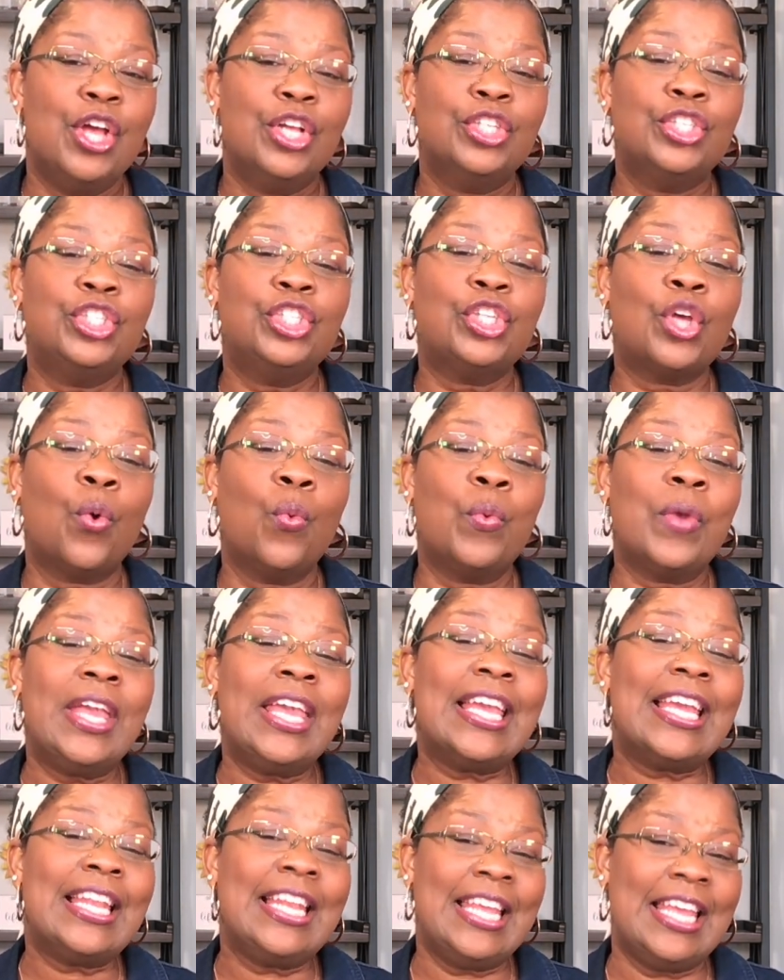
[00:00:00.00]
So we
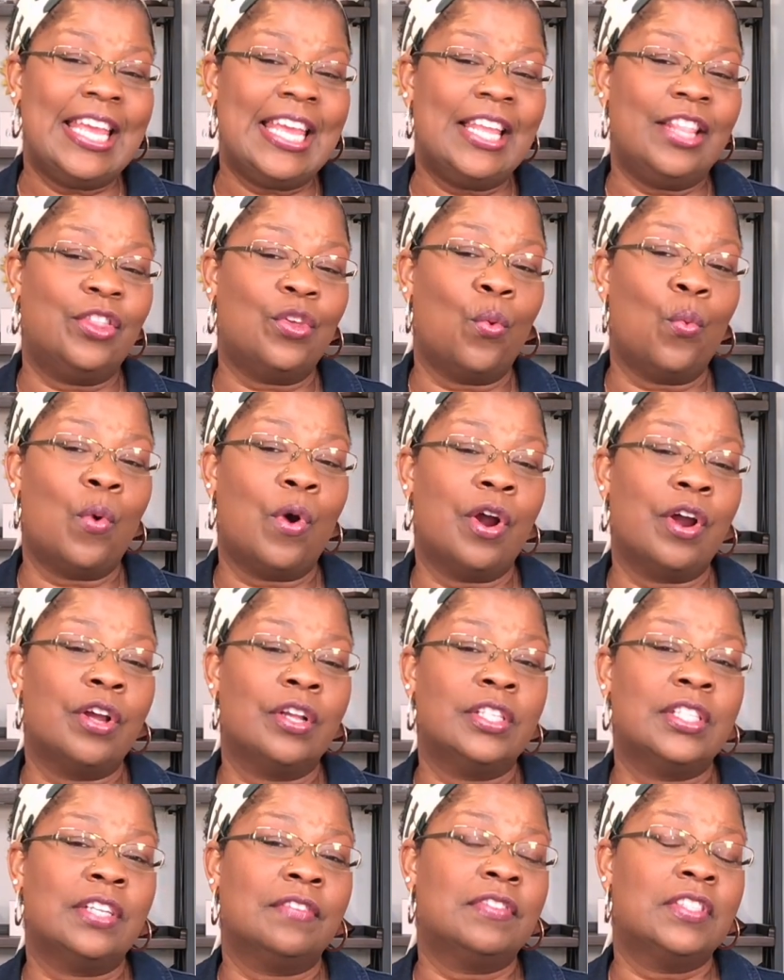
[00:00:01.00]
can heed the
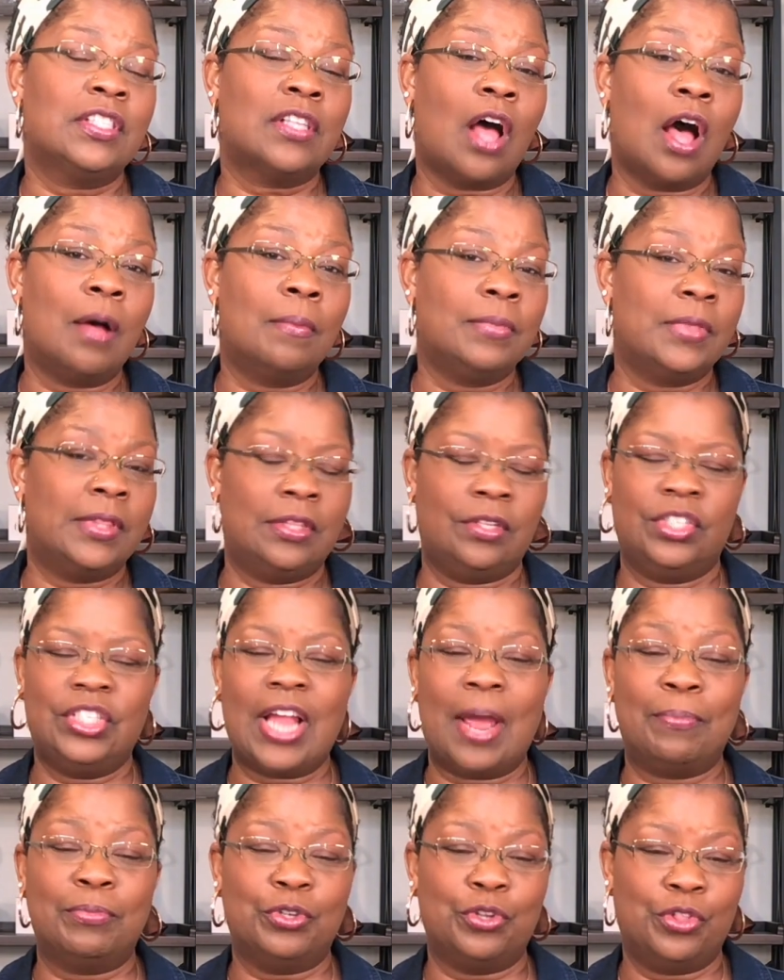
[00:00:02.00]
words of Psalm
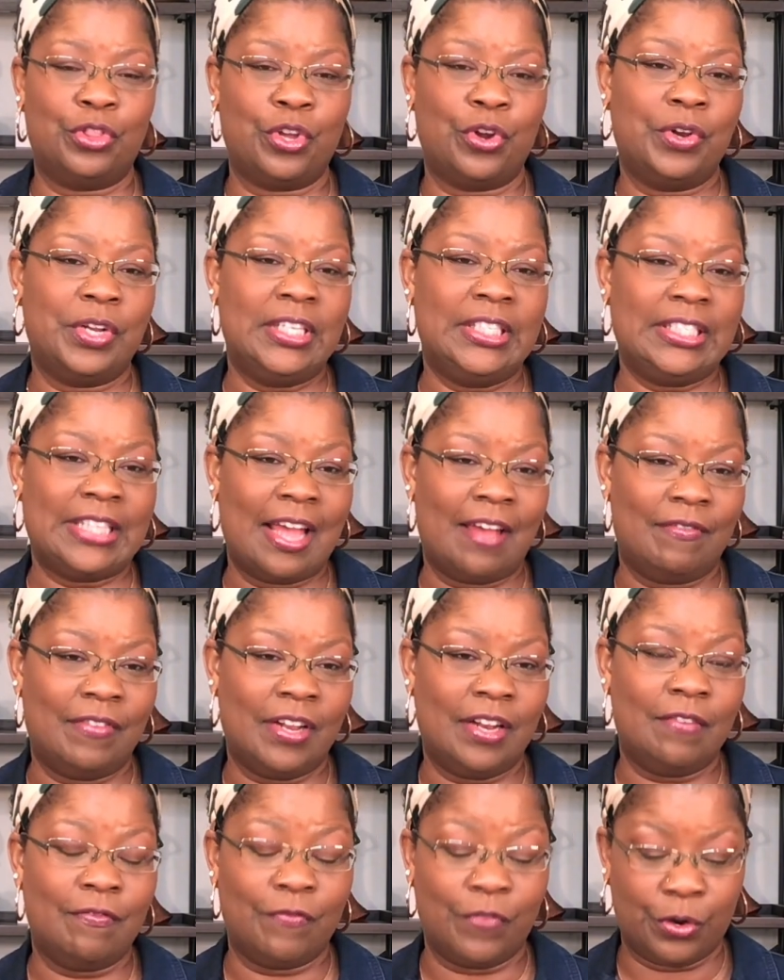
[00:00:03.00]
chapter
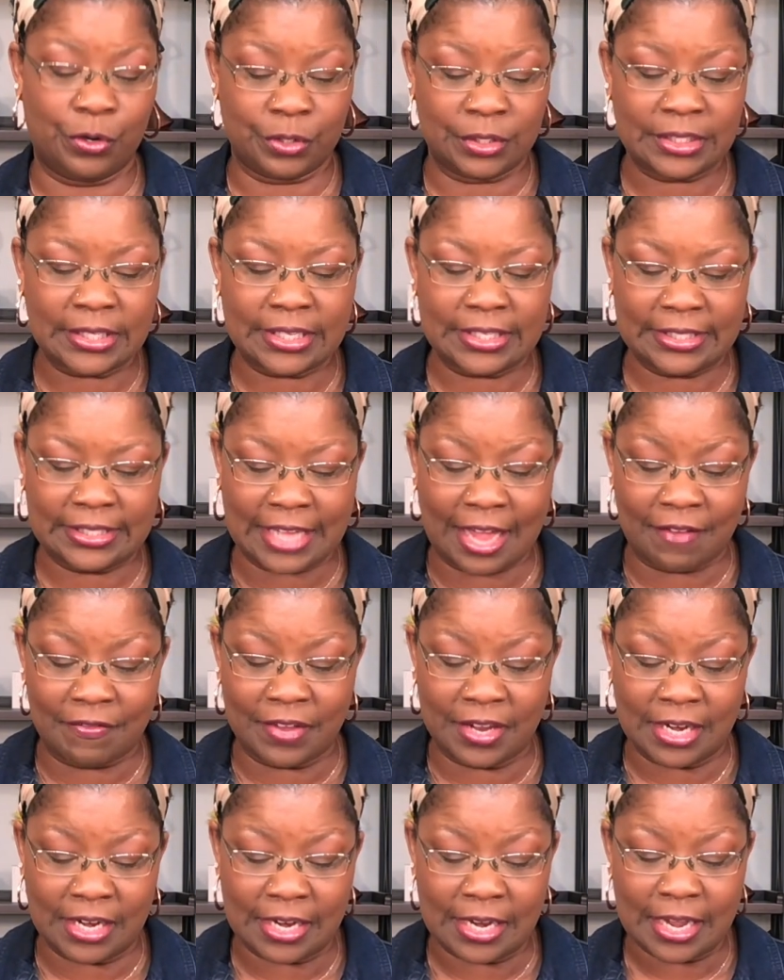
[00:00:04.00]
37, verse
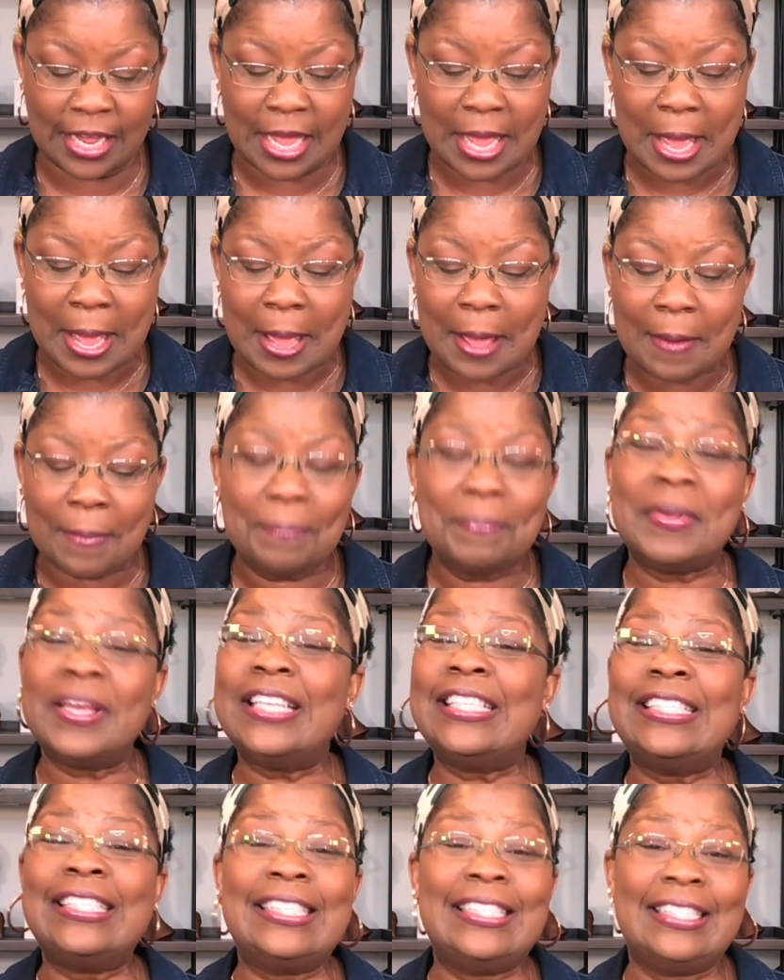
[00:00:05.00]
7. Be
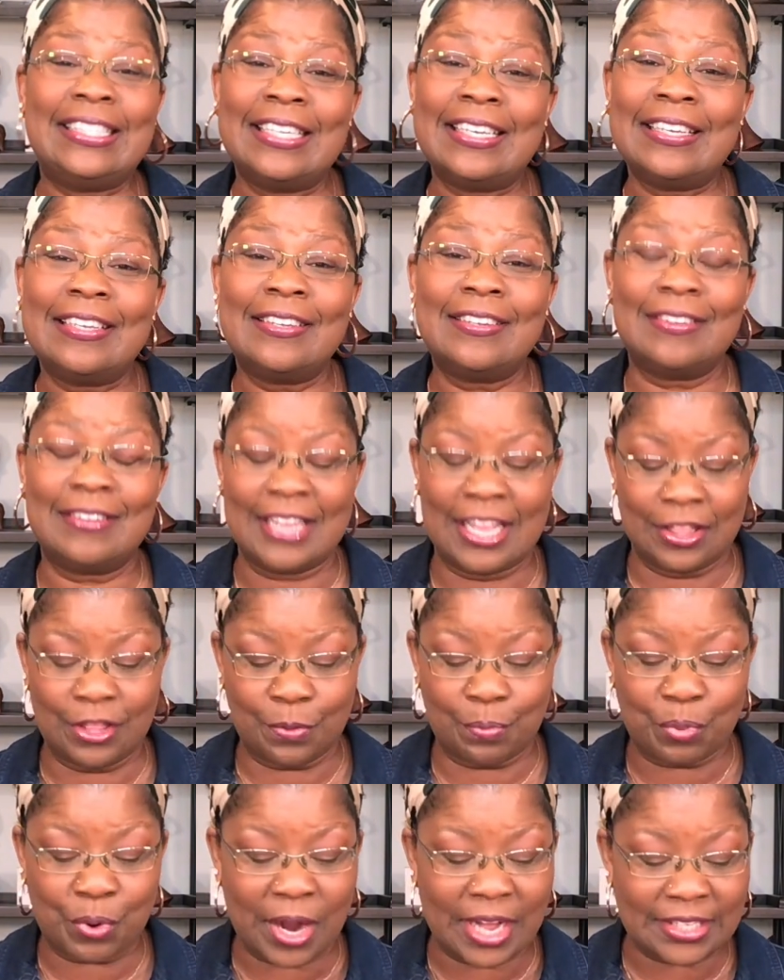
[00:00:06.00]
still in the
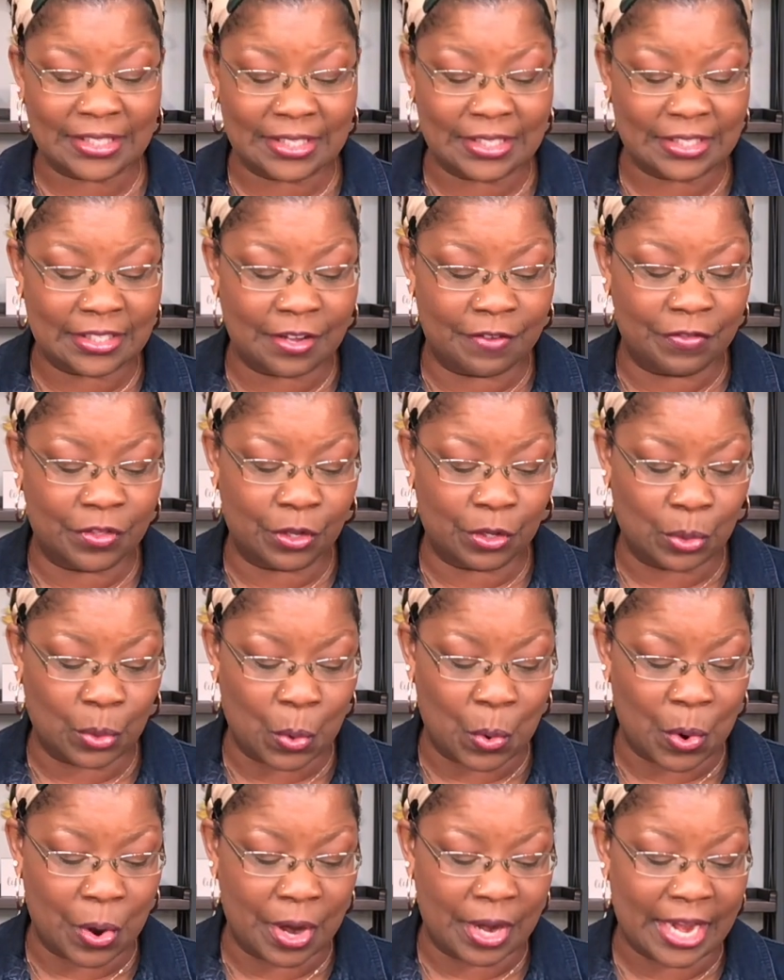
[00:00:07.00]
presence of the
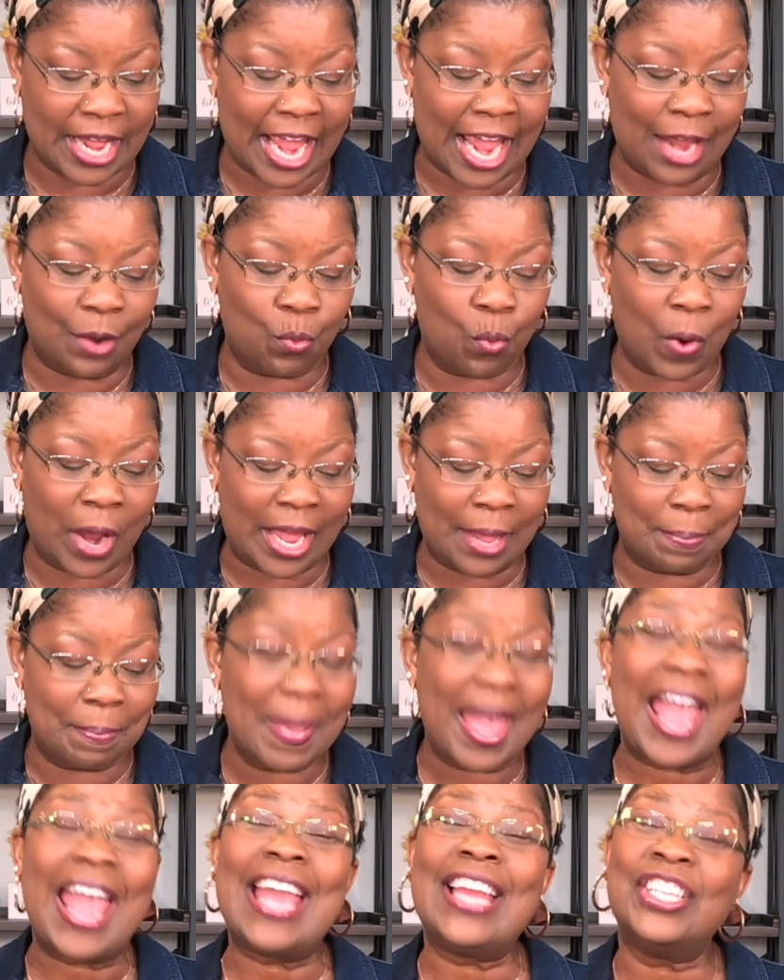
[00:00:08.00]
Lord and wait
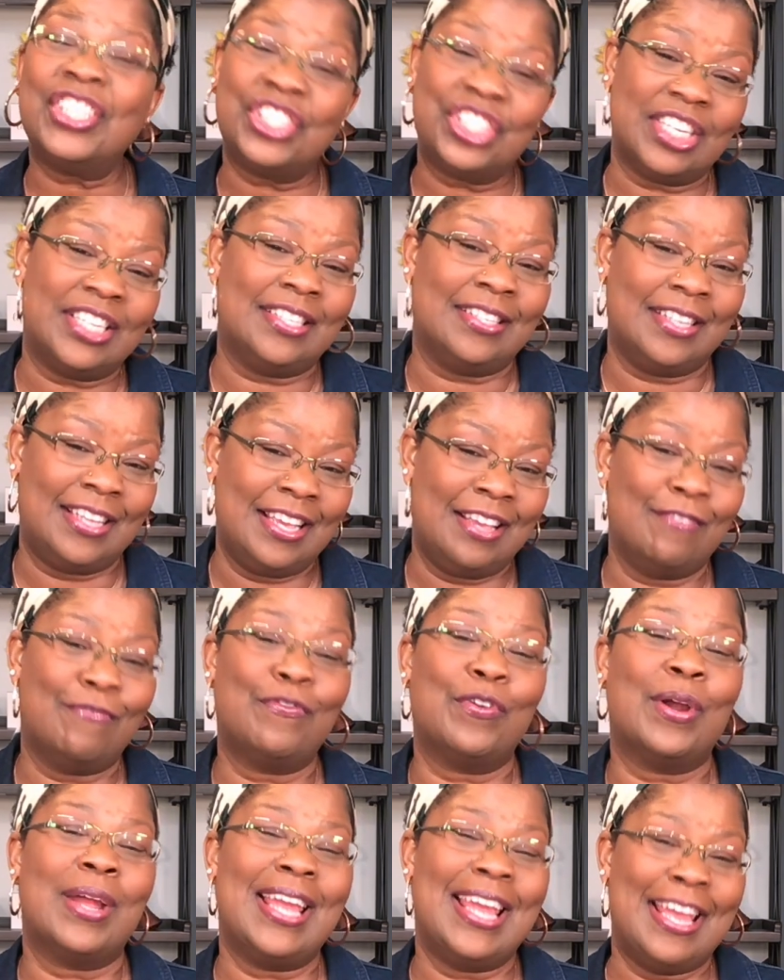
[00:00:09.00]
patiently
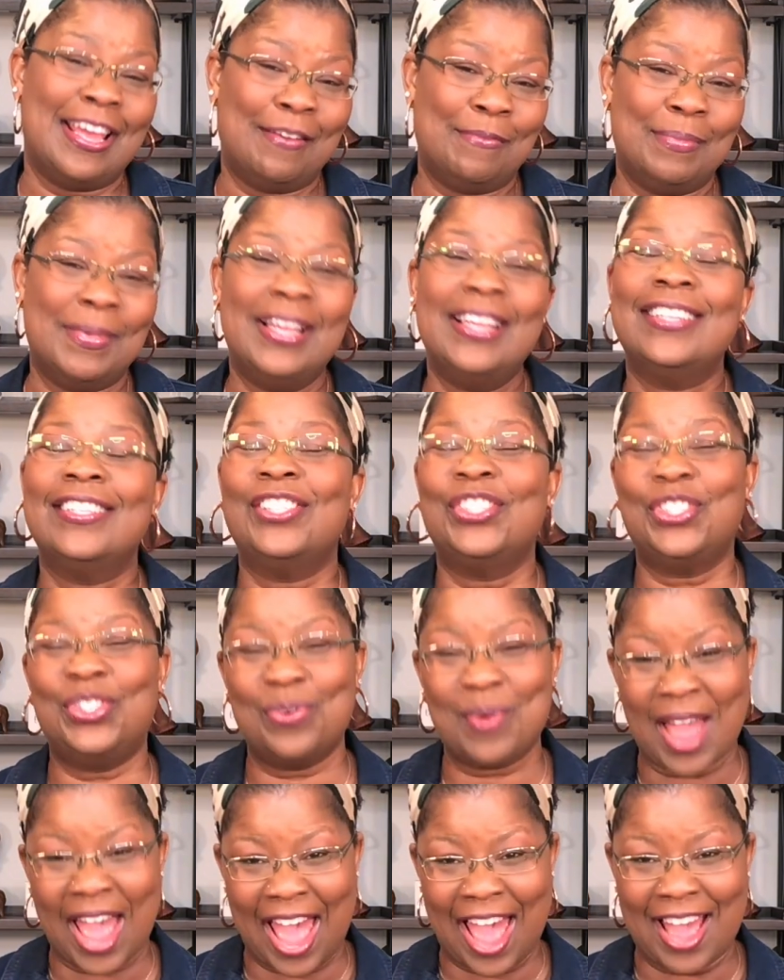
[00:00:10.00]
for Him
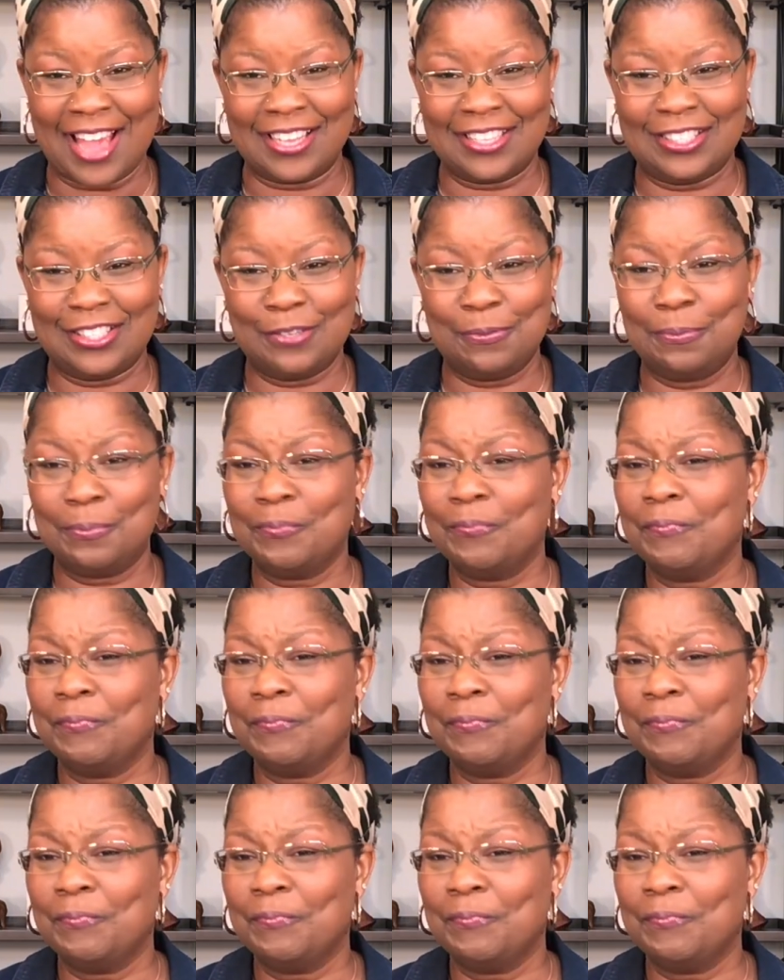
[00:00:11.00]
to act.